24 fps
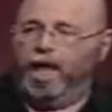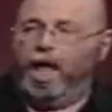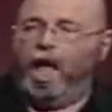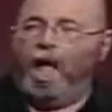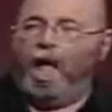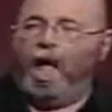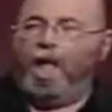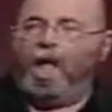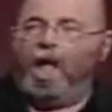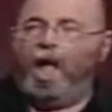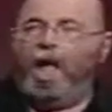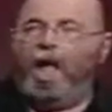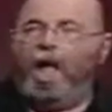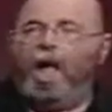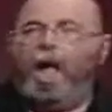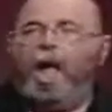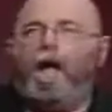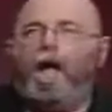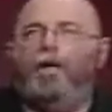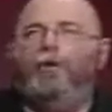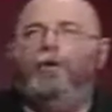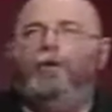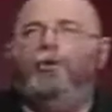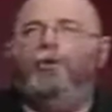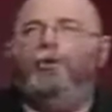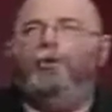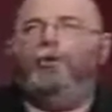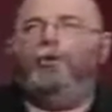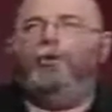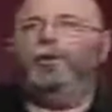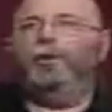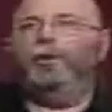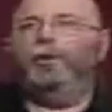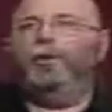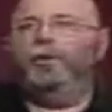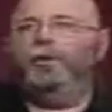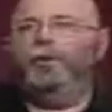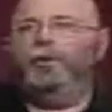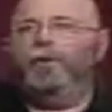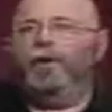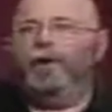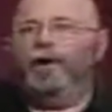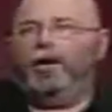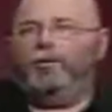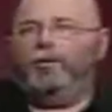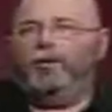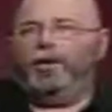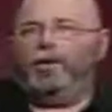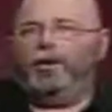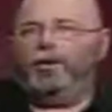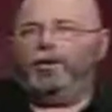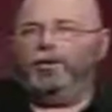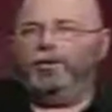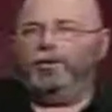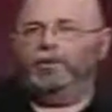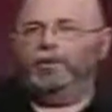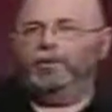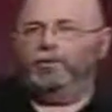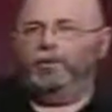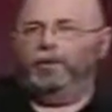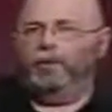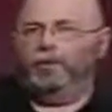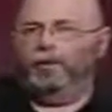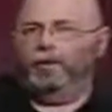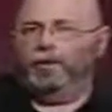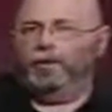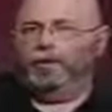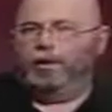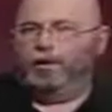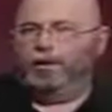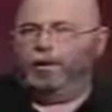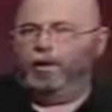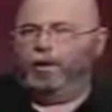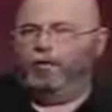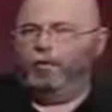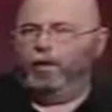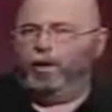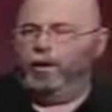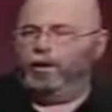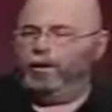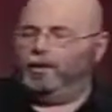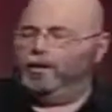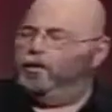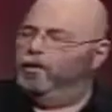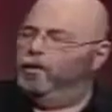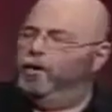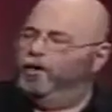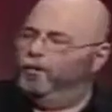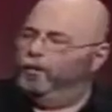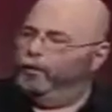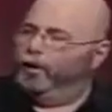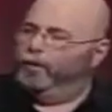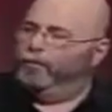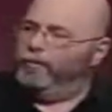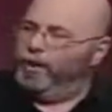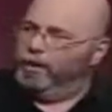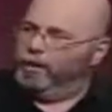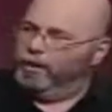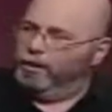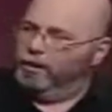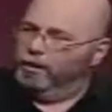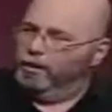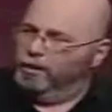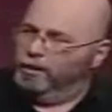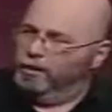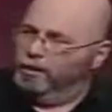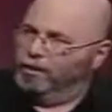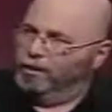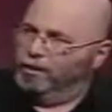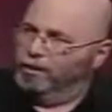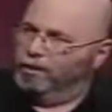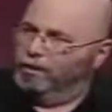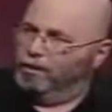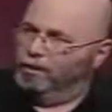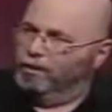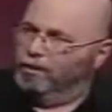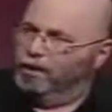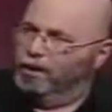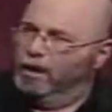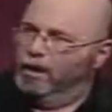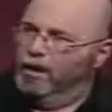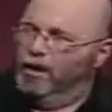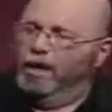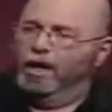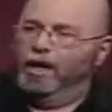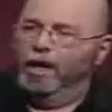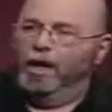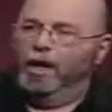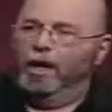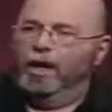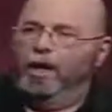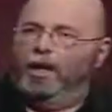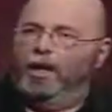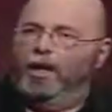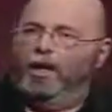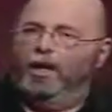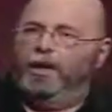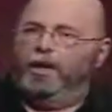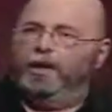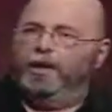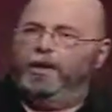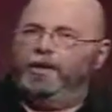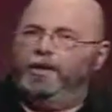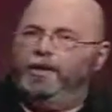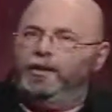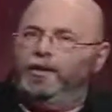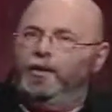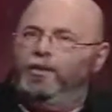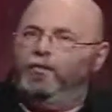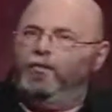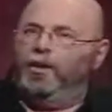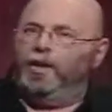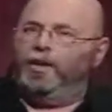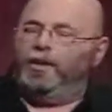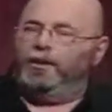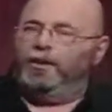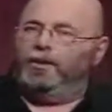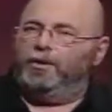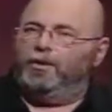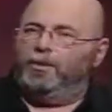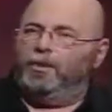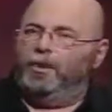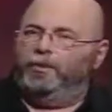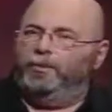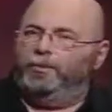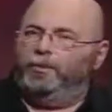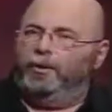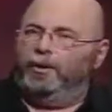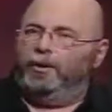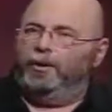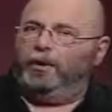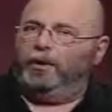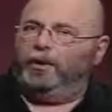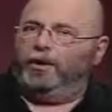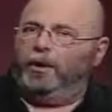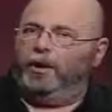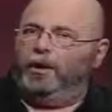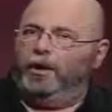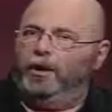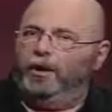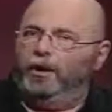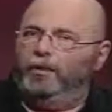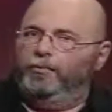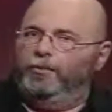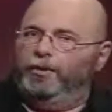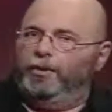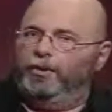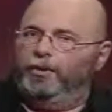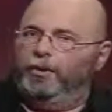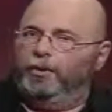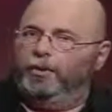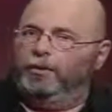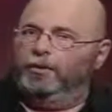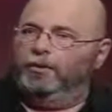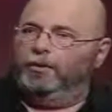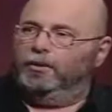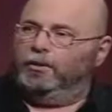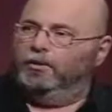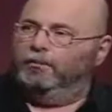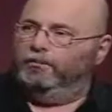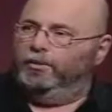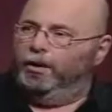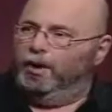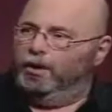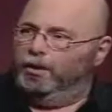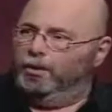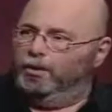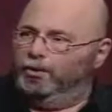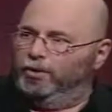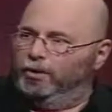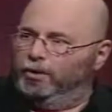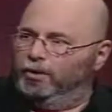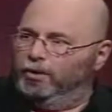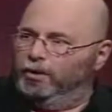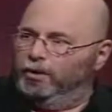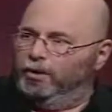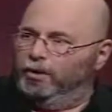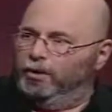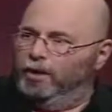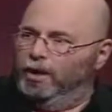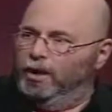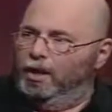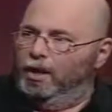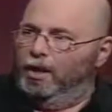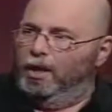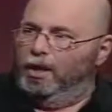before? I enjoy it more now because in some ways the software makes it easier. Uh, in some ways, the software curbs certain compulsions.